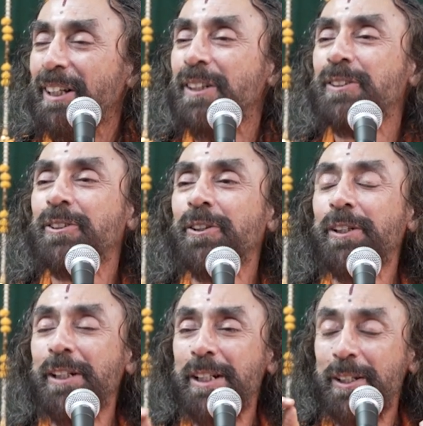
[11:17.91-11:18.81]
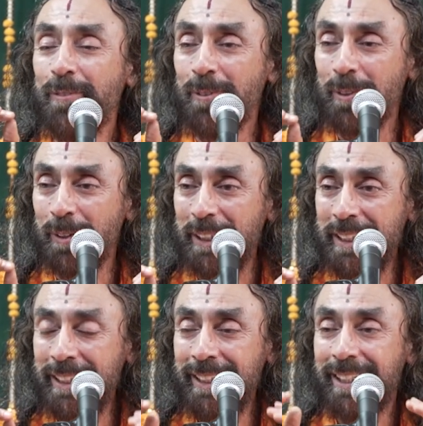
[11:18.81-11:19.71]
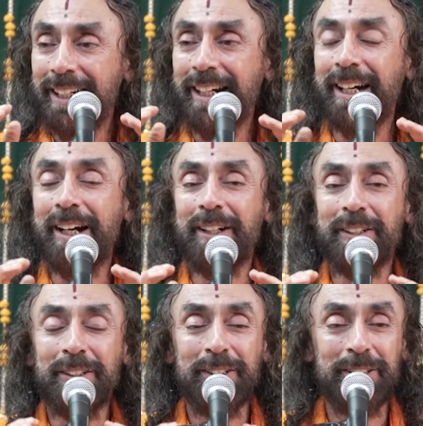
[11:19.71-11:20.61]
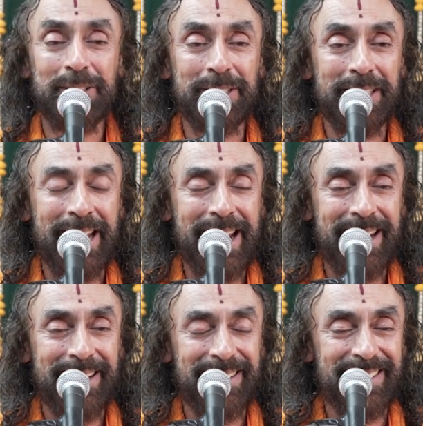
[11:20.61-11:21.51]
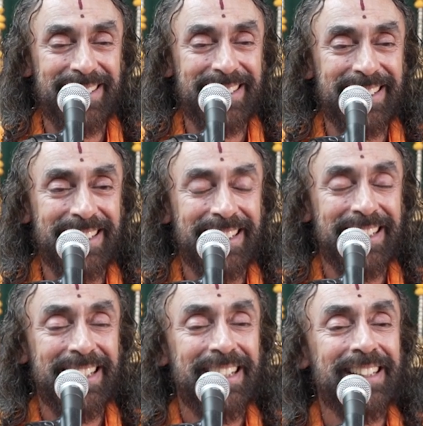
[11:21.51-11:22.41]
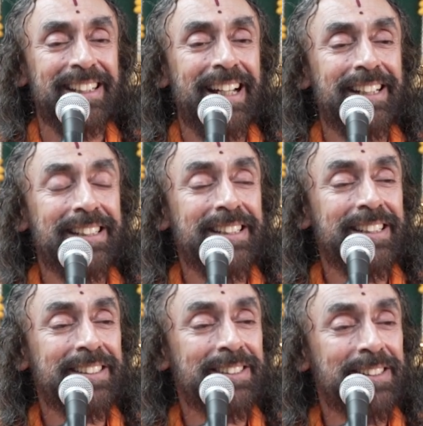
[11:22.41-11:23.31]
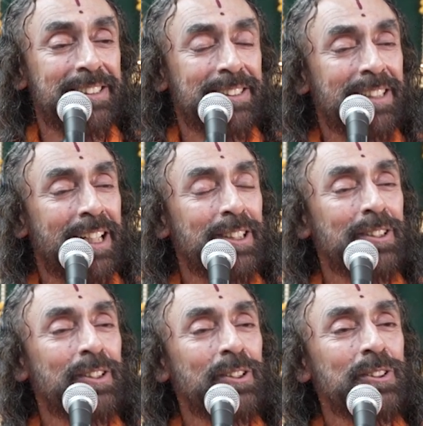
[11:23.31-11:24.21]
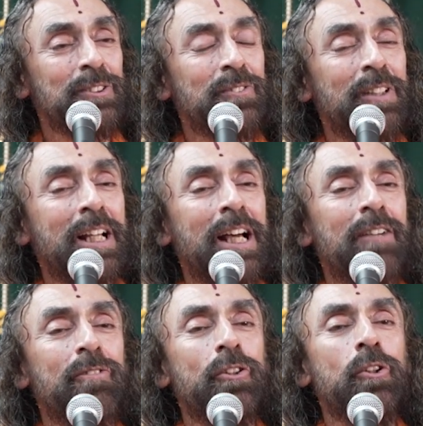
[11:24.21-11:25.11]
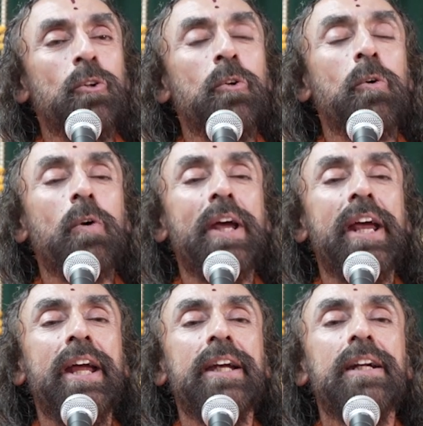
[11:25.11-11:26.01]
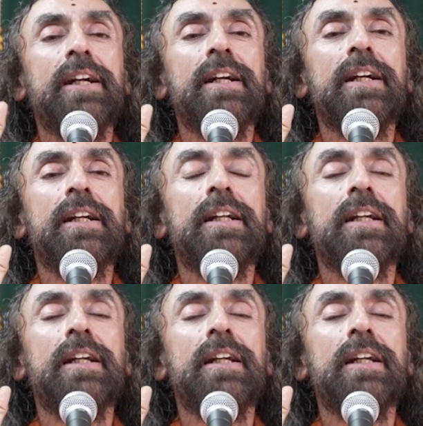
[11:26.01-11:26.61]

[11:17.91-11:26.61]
So the devotee understands that these desires will have no end.